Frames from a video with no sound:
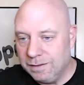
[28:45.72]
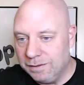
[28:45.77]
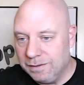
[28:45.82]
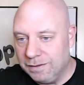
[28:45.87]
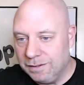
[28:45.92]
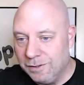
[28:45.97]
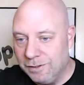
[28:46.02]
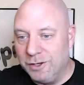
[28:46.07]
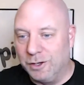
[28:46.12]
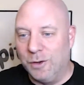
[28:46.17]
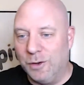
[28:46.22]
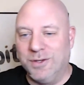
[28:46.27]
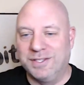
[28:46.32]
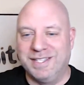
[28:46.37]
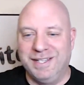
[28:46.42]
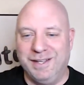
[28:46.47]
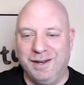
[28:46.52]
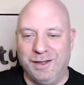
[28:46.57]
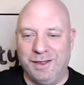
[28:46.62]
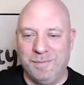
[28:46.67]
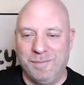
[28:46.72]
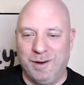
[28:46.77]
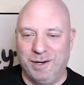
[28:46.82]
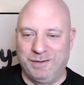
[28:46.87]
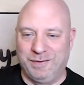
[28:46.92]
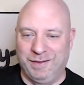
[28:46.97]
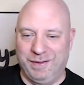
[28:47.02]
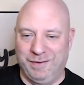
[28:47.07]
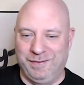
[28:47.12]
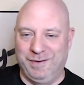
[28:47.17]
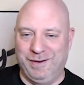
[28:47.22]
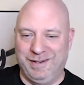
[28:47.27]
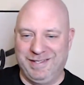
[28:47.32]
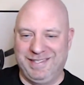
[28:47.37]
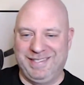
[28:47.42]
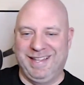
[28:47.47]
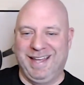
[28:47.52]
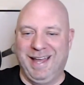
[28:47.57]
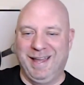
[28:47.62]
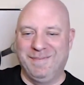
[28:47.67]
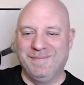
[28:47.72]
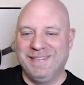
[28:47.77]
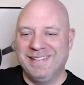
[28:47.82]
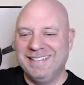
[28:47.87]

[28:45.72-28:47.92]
Nicole seeing all the merch for the first time.